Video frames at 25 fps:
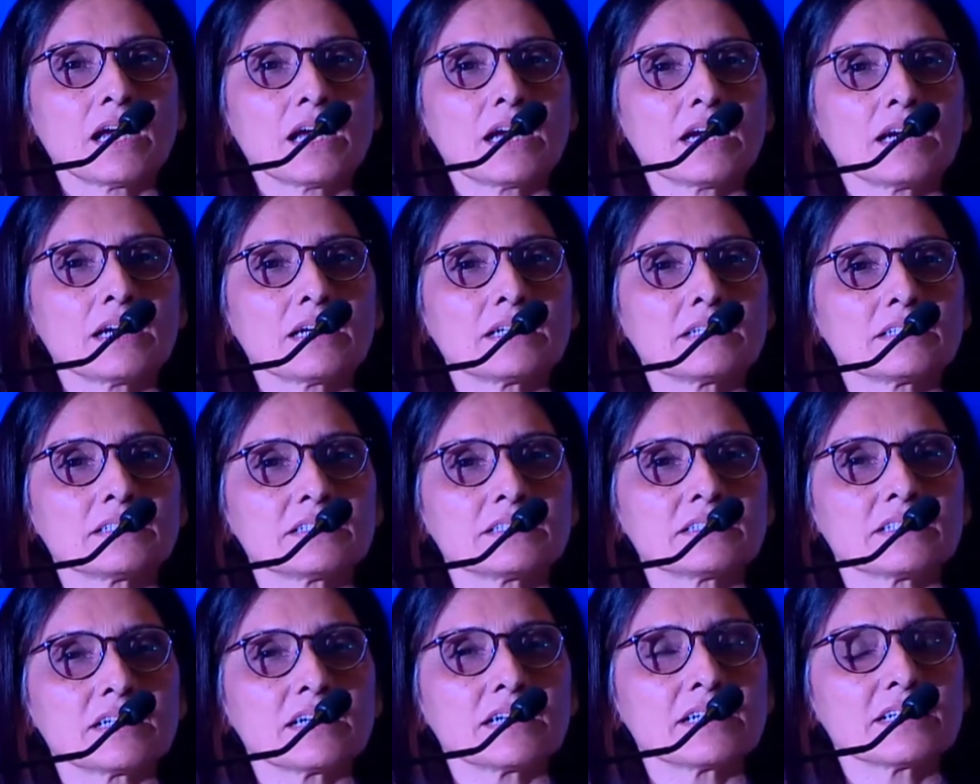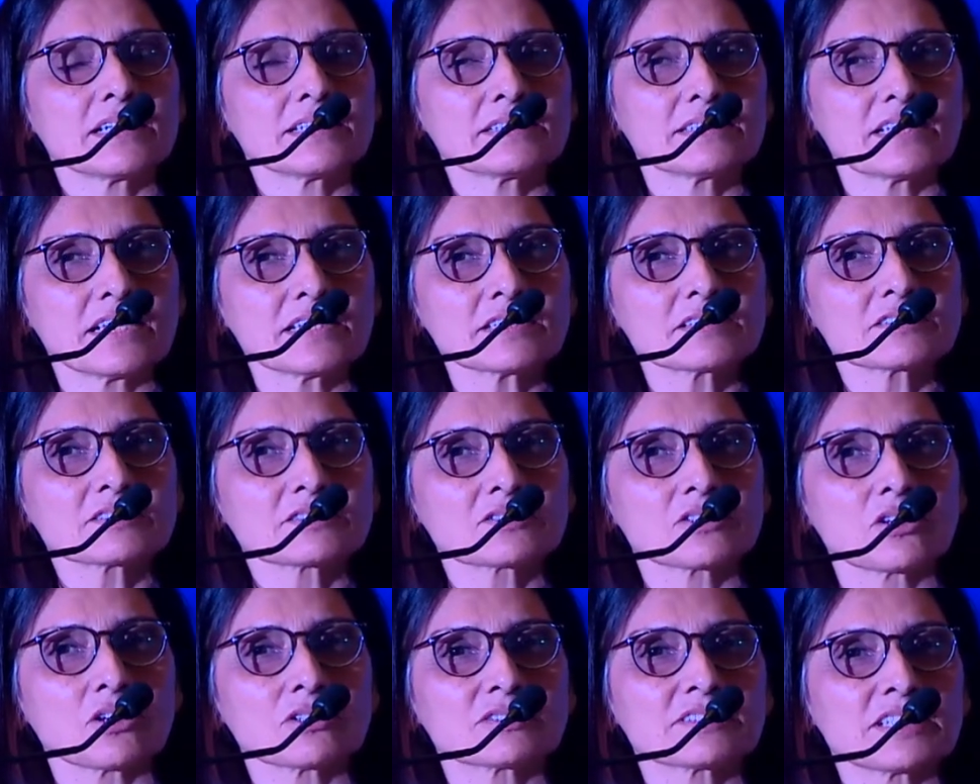And, and that
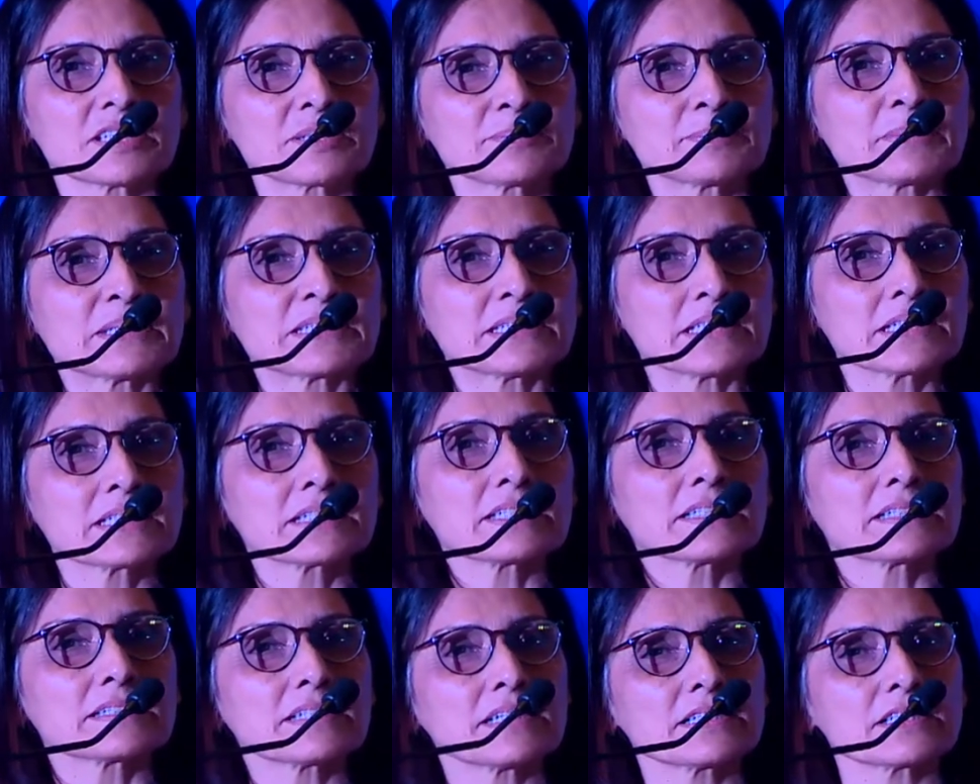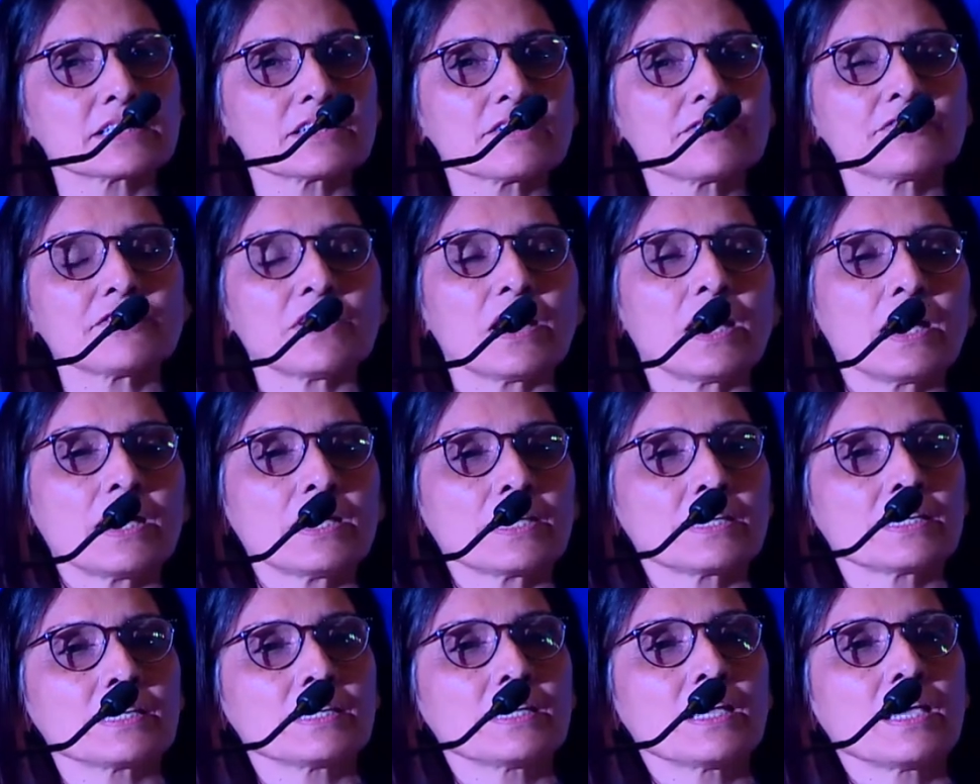set me thinking that if
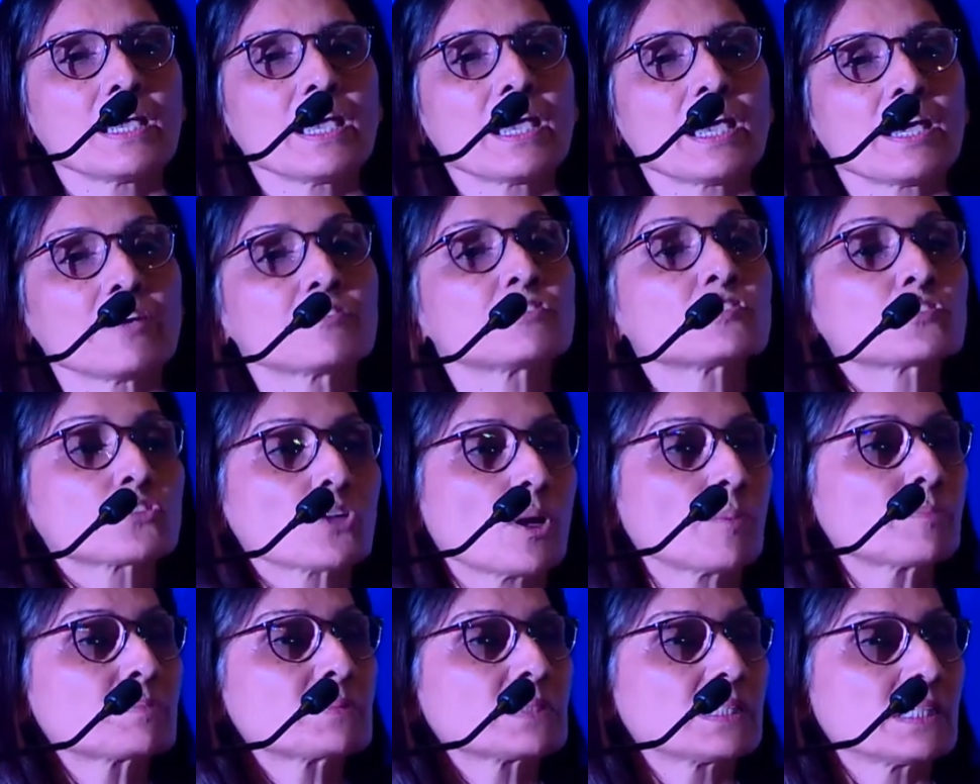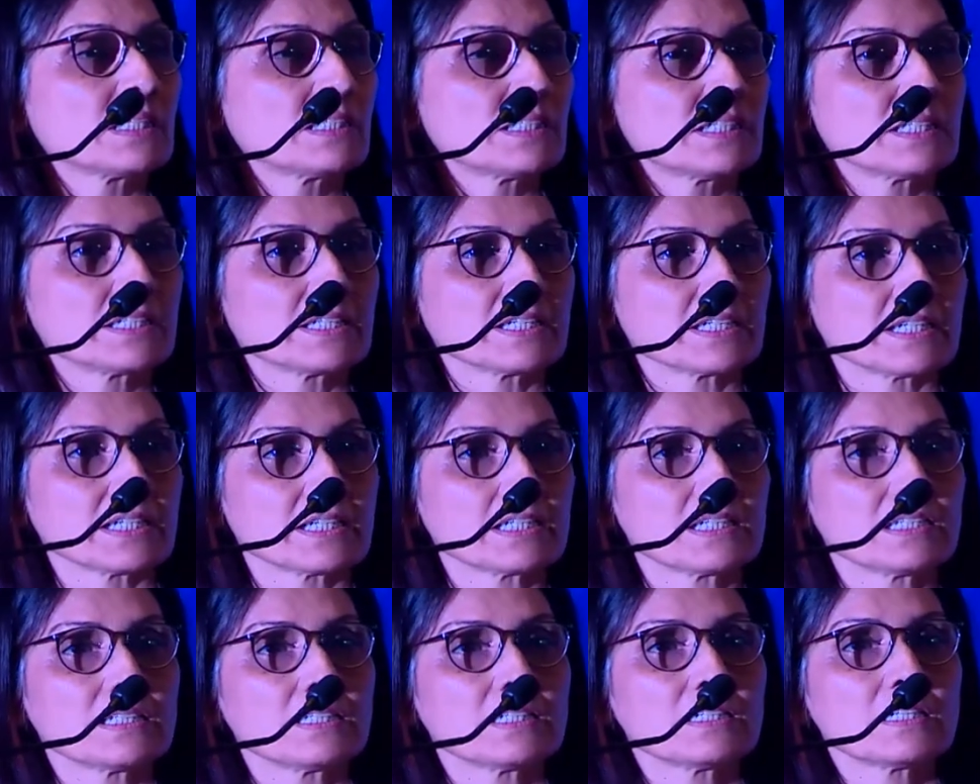I have stopped
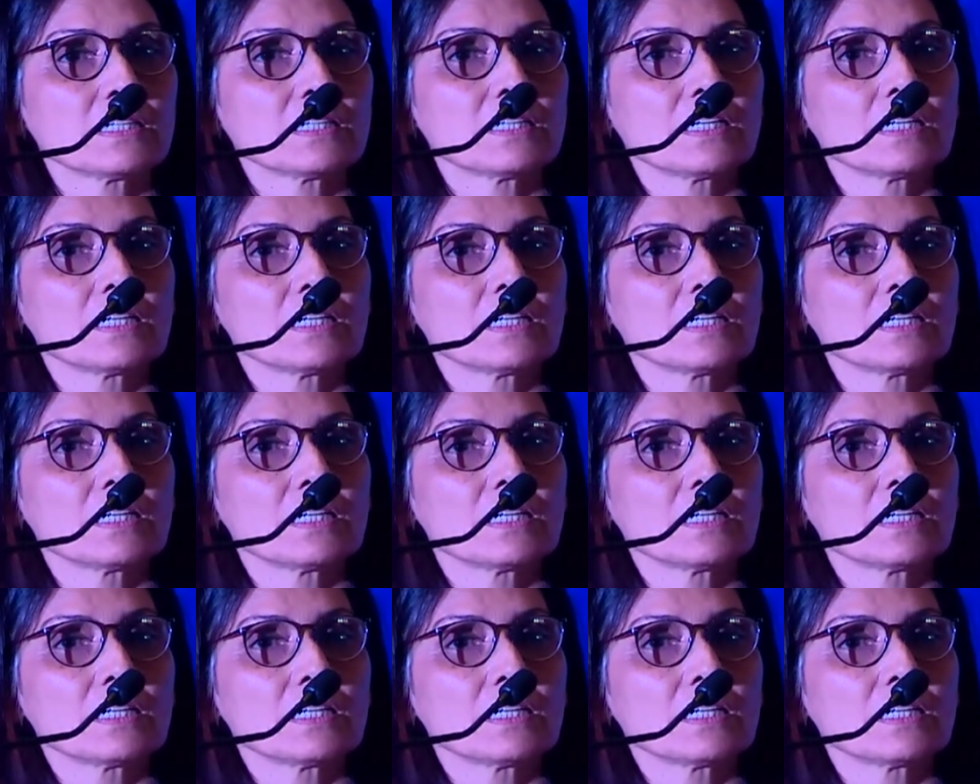learning,